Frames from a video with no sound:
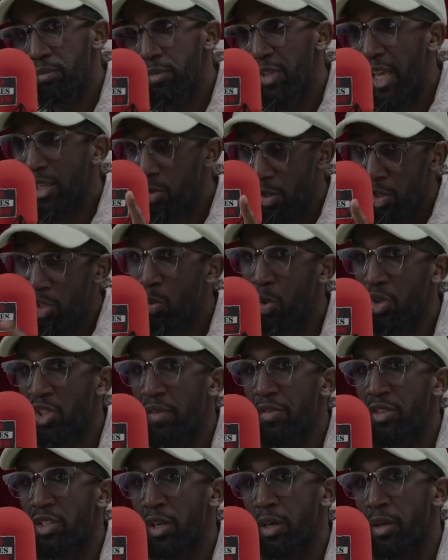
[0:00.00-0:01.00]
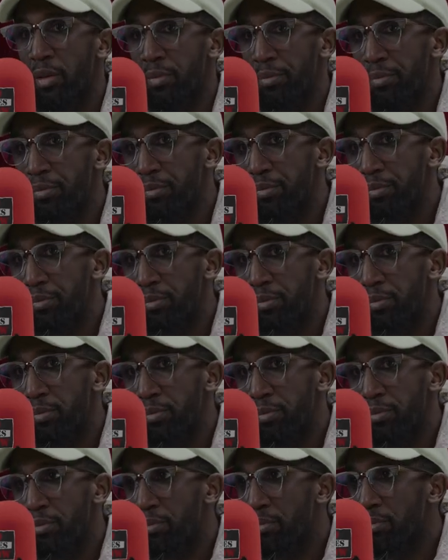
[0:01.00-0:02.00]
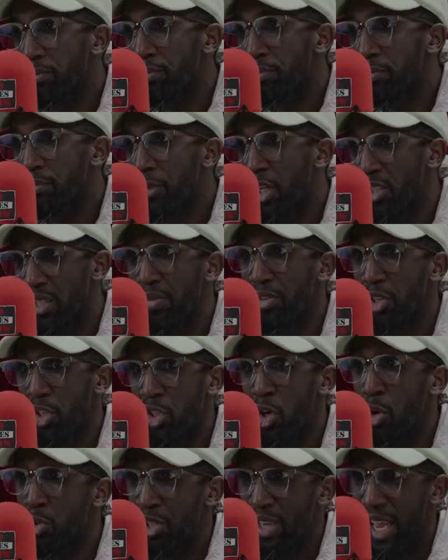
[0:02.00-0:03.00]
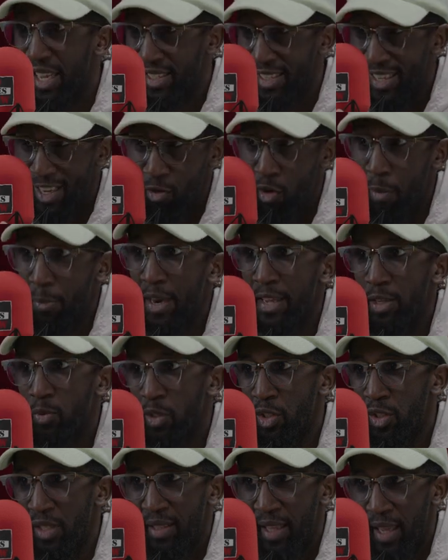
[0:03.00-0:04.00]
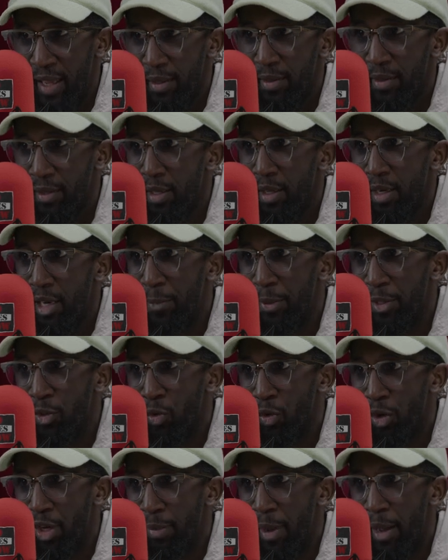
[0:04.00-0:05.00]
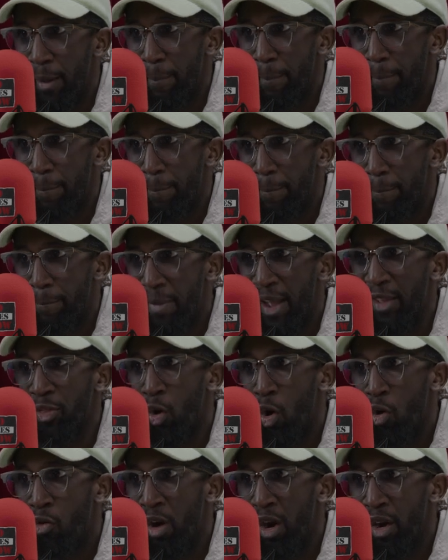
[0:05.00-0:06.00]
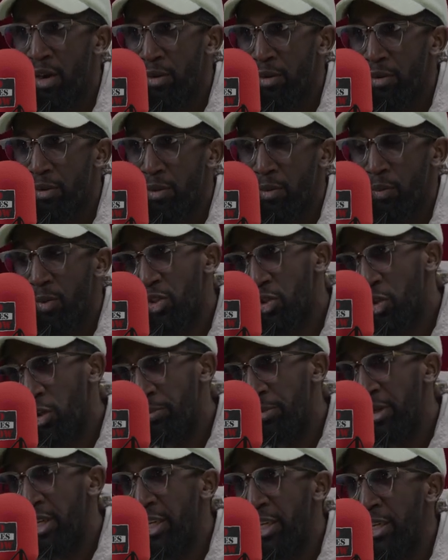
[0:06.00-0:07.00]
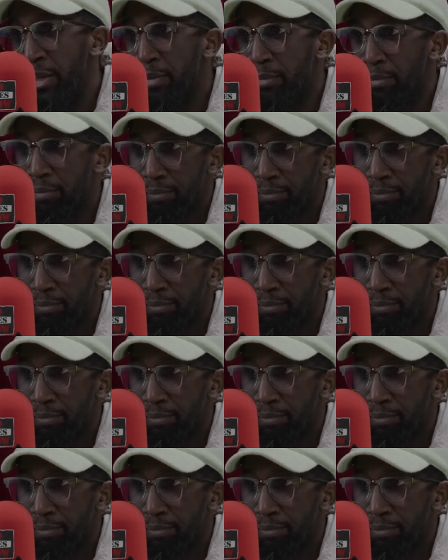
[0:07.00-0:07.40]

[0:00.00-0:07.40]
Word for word: That's why you should watch Avatar. There's dragons there, yeah. Because nah. Avatar shows you that secret place with that Lippy's yeah, talking about. Yeah. Pandora, which could be... There's